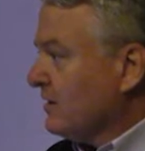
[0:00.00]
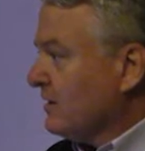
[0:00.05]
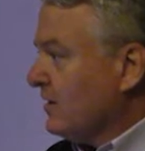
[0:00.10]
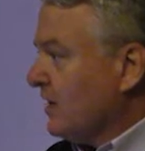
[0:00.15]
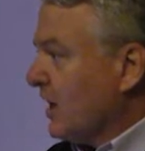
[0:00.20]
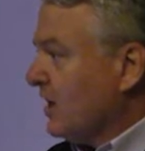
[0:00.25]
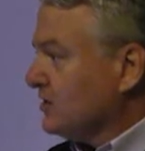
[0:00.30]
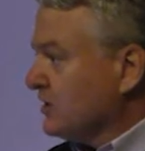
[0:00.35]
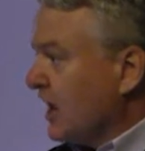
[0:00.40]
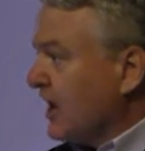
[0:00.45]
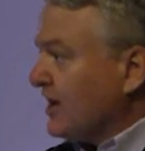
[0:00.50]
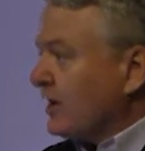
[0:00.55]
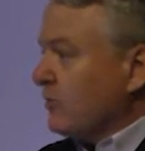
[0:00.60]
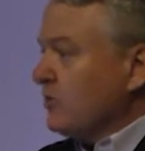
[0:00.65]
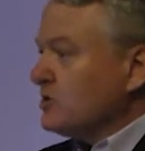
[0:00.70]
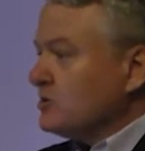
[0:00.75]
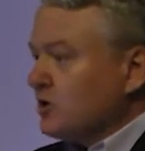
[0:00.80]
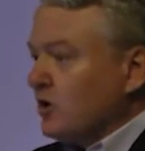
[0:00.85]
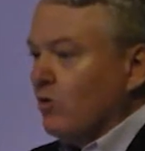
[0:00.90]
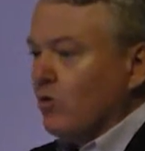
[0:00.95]
a lot of
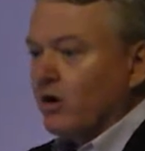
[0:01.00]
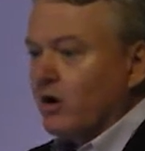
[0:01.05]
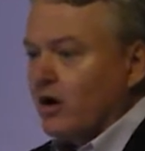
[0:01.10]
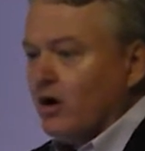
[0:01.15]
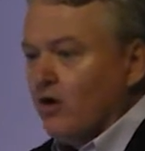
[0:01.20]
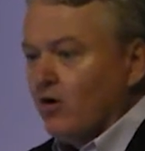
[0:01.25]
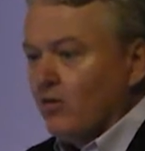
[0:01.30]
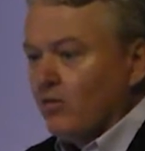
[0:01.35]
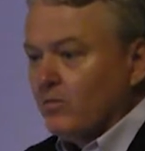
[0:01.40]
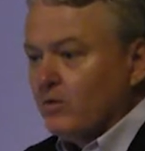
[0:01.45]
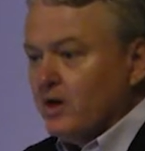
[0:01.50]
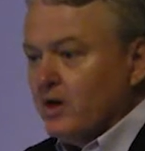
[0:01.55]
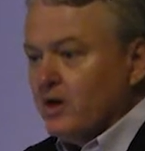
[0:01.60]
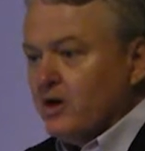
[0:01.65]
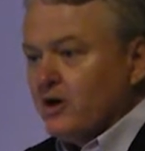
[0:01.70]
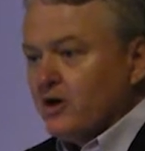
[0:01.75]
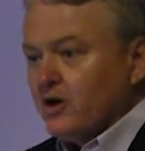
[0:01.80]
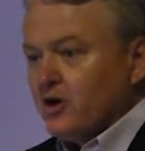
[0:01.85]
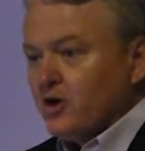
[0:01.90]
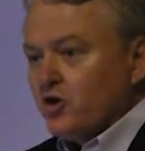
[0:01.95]
what's going on.
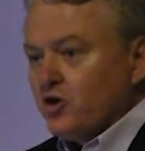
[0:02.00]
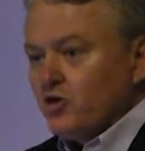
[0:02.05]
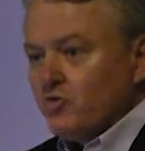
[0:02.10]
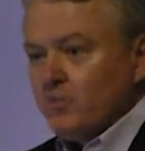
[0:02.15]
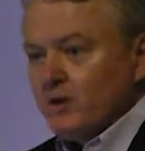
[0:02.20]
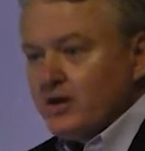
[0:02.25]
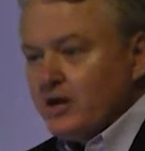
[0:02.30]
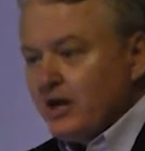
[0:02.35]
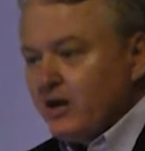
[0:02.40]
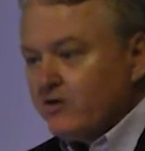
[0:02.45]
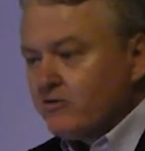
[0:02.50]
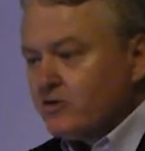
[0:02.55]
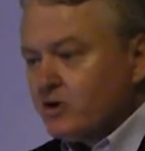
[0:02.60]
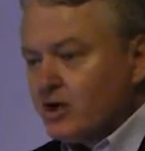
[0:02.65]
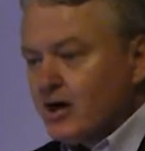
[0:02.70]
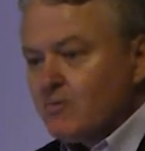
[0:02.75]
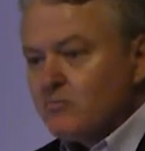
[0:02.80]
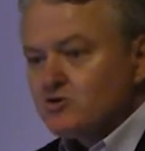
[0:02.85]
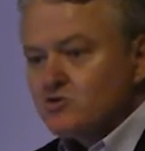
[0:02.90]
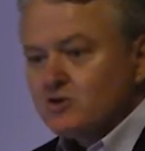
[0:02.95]
You've been hearing the
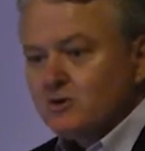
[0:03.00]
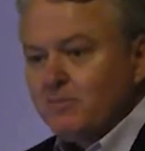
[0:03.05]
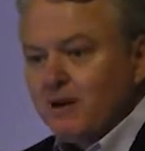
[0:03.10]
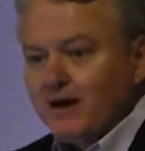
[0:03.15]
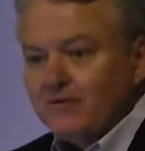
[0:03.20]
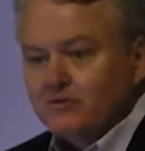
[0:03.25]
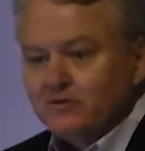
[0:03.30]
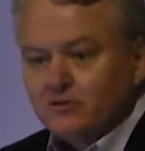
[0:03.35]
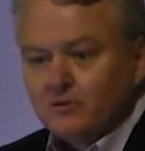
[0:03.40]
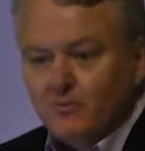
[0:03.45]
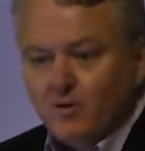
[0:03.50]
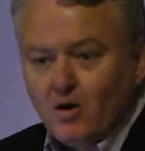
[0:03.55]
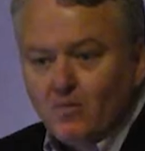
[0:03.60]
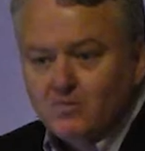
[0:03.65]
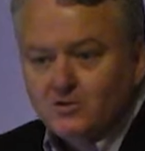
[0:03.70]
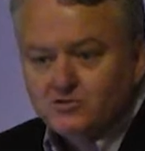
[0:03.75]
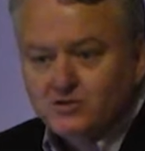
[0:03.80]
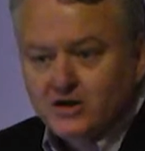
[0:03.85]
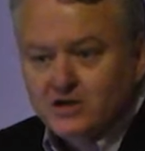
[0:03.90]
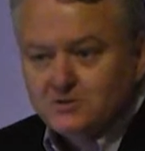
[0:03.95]
numbers about the
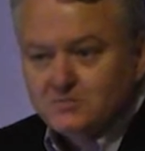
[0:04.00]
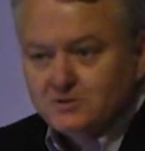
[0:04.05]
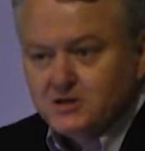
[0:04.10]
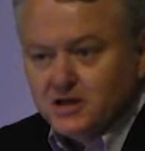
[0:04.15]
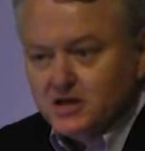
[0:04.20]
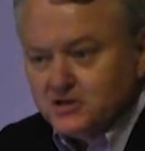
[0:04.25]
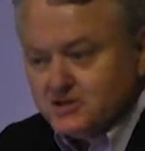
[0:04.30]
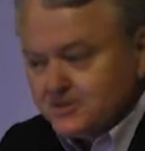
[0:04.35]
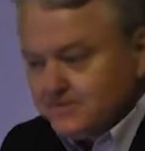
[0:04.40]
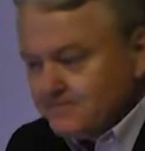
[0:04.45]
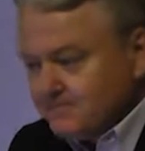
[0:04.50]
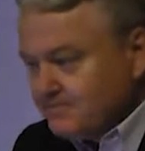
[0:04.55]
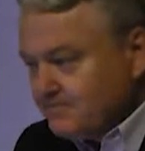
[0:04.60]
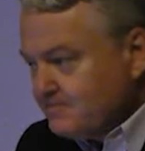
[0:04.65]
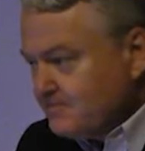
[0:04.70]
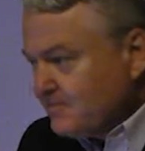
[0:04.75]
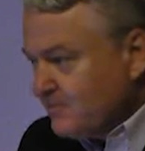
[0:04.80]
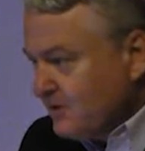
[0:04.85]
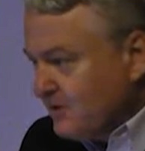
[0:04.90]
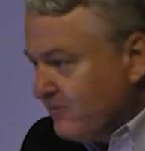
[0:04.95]
Department of Transportation.
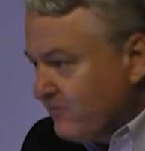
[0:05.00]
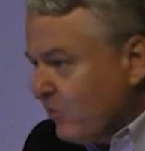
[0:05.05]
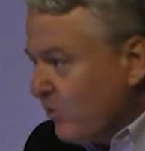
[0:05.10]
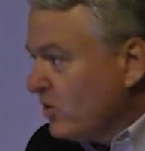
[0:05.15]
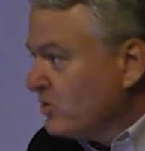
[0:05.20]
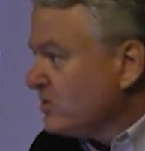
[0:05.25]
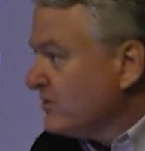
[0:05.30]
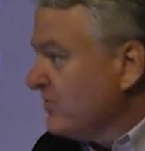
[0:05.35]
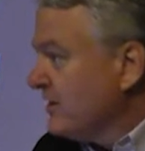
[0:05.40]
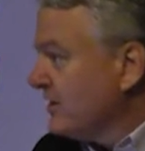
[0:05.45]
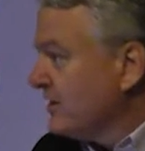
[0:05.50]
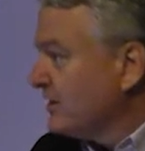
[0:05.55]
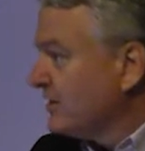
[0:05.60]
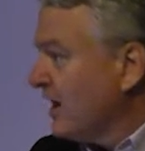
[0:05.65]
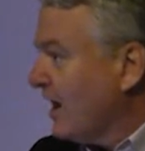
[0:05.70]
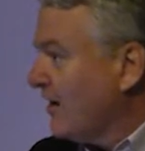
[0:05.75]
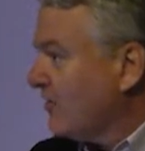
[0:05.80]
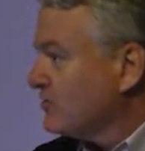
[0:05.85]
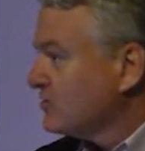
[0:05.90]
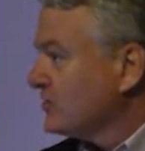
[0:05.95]
$400 million they're
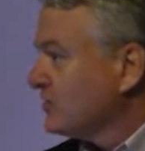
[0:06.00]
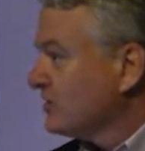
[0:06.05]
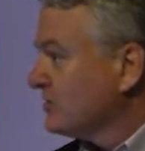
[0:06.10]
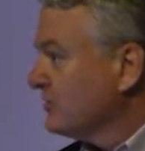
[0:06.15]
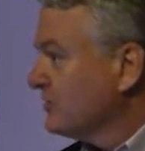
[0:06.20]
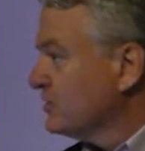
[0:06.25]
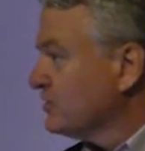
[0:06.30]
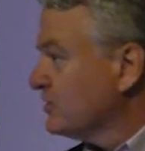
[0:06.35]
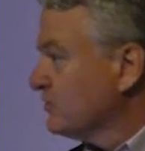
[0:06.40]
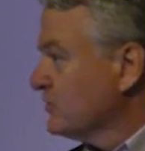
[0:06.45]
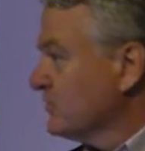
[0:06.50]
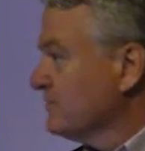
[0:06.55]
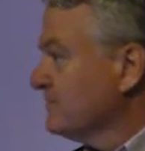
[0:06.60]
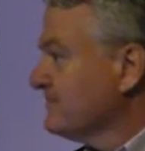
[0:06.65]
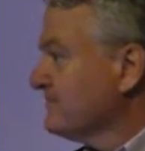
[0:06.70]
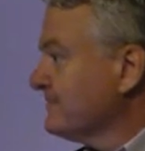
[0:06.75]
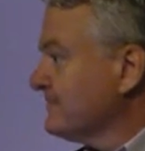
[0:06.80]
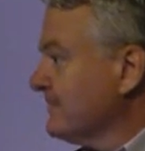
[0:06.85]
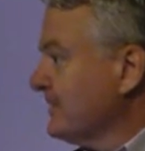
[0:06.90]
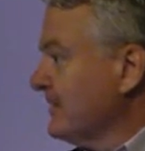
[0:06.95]
going to put to it.
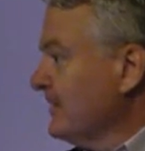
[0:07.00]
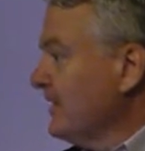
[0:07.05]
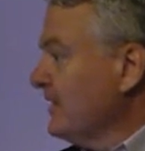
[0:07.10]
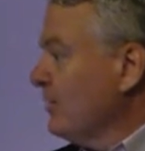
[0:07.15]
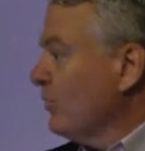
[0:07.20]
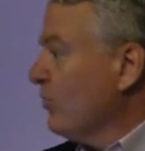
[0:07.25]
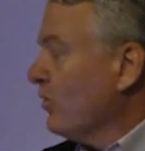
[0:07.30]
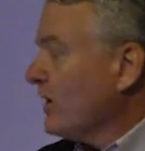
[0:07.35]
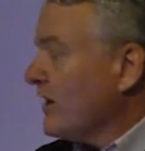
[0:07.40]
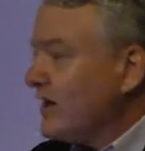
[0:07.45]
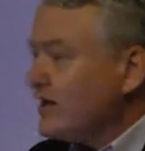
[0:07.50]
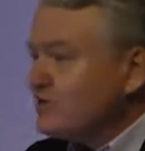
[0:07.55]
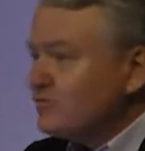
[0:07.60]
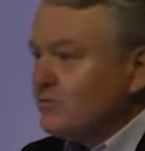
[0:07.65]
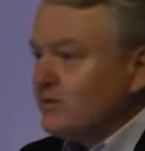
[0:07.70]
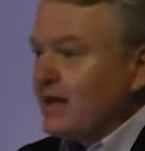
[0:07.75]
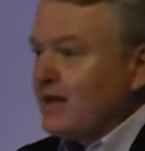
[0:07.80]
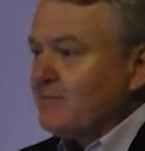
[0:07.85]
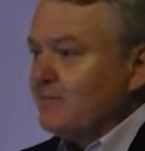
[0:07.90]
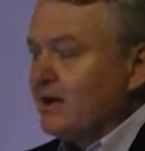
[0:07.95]
Well, guess where
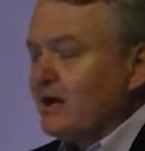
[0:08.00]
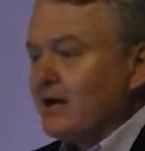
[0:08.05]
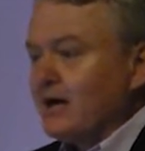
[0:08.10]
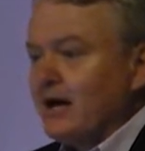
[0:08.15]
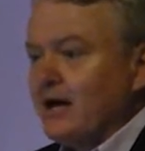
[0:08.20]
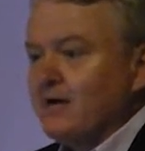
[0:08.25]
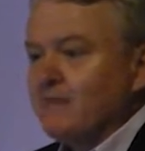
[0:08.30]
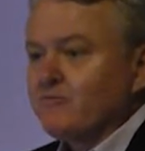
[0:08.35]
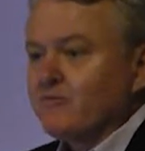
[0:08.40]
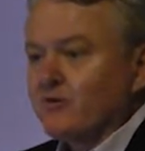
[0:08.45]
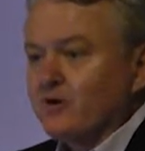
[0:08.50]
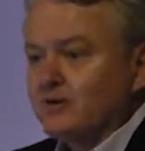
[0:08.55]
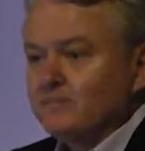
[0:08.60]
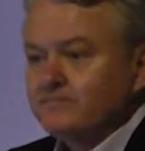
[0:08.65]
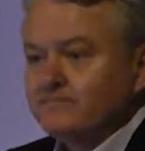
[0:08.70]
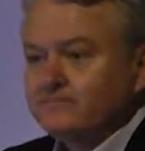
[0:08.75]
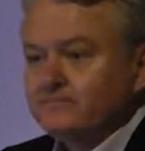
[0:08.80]
that money came from?